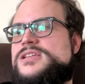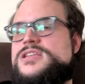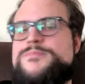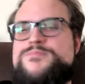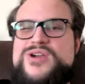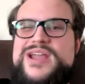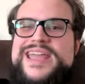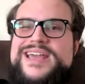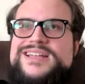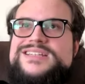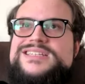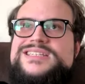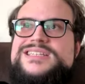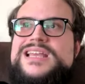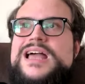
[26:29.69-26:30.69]
to
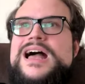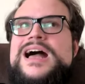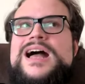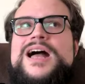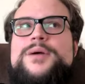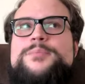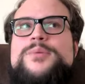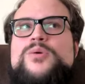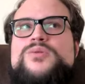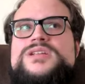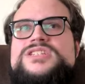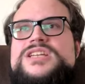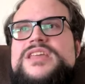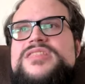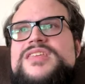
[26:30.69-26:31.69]
brands, um,
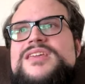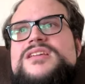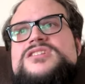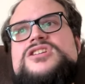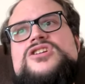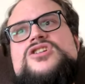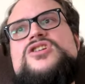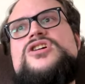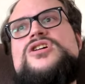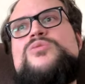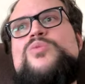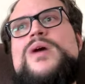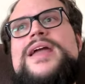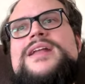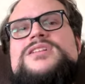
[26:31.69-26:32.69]
which I think is a good
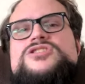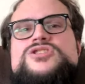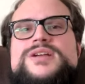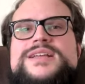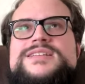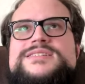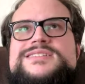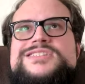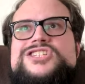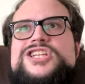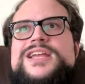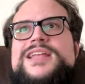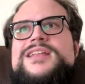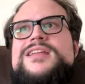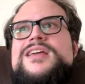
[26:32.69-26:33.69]
way to
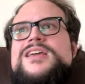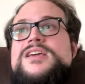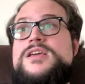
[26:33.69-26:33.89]
transition